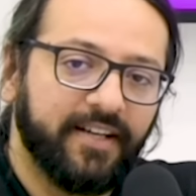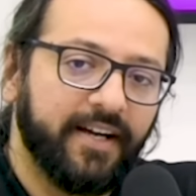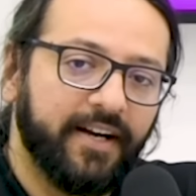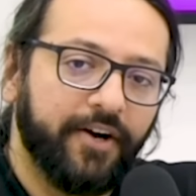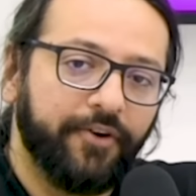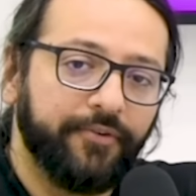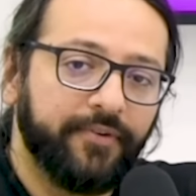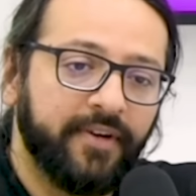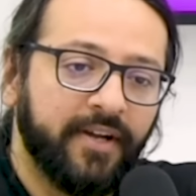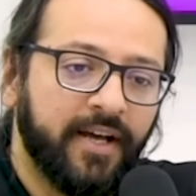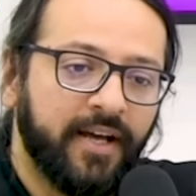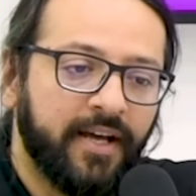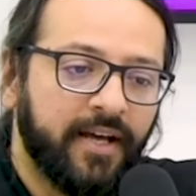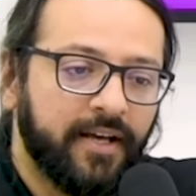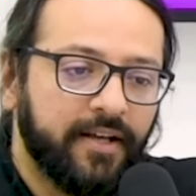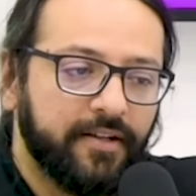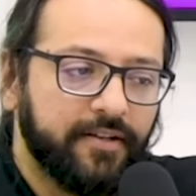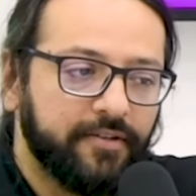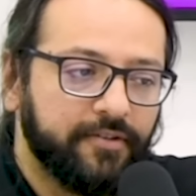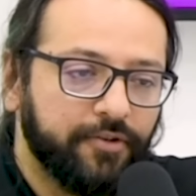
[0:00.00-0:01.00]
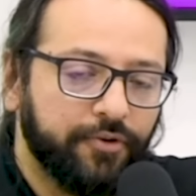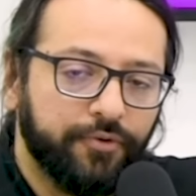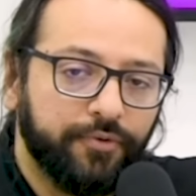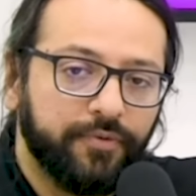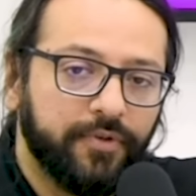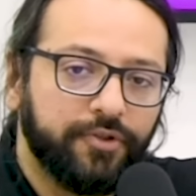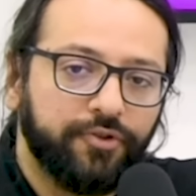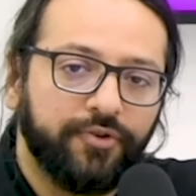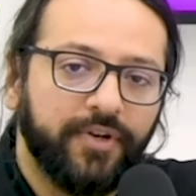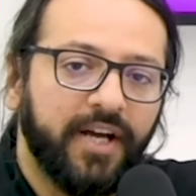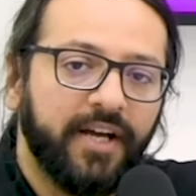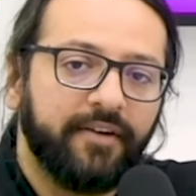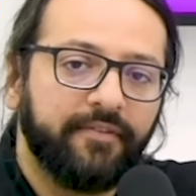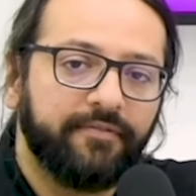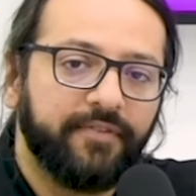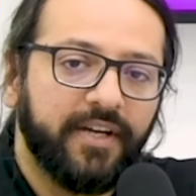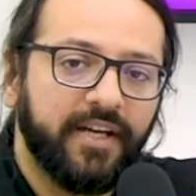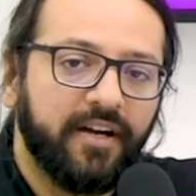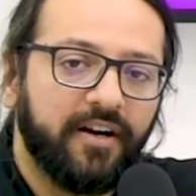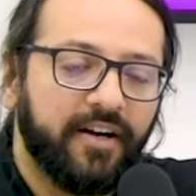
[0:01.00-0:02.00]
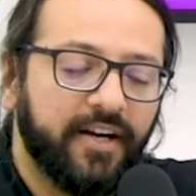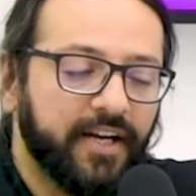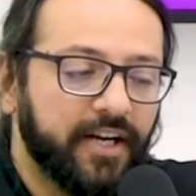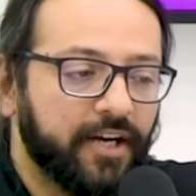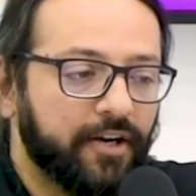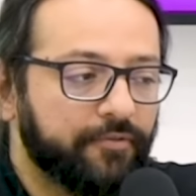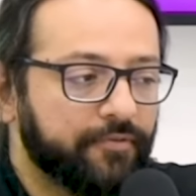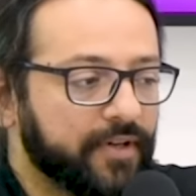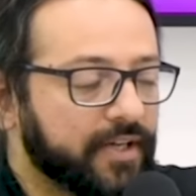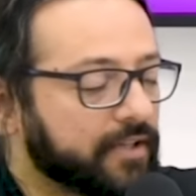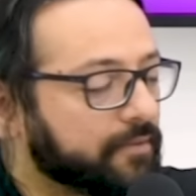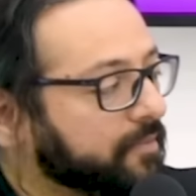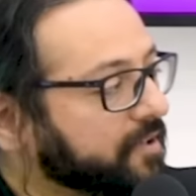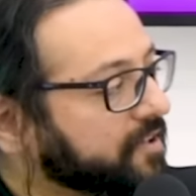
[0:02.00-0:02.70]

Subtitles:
that out. So today we are here with